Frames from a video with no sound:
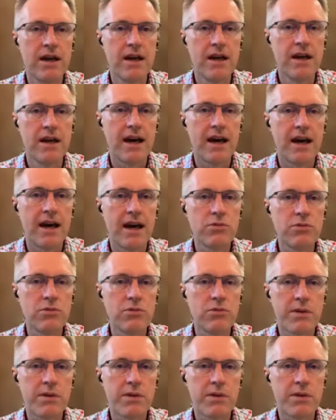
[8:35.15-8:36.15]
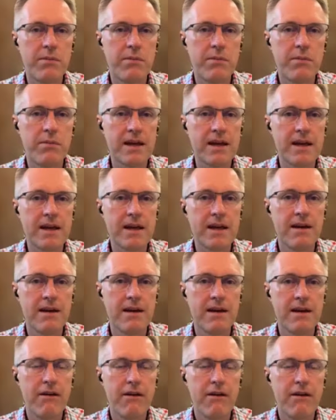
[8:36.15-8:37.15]
and you will probably
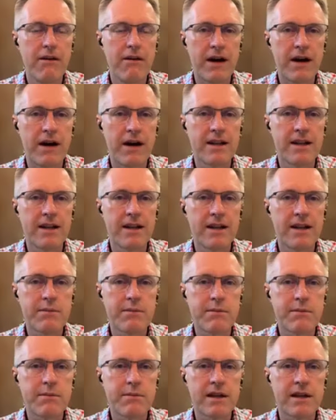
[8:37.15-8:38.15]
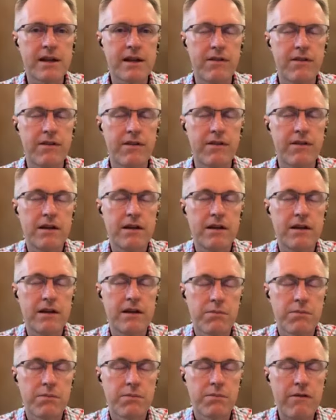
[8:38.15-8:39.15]
fund that
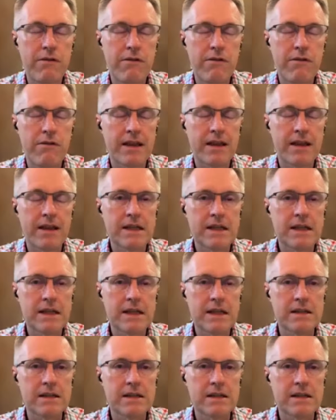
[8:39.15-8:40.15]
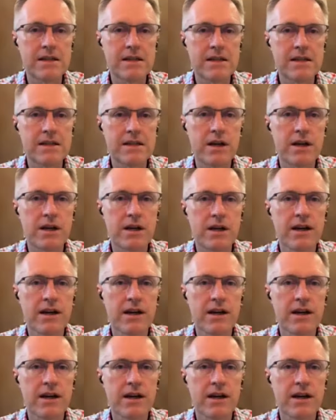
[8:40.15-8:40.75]
consultancy work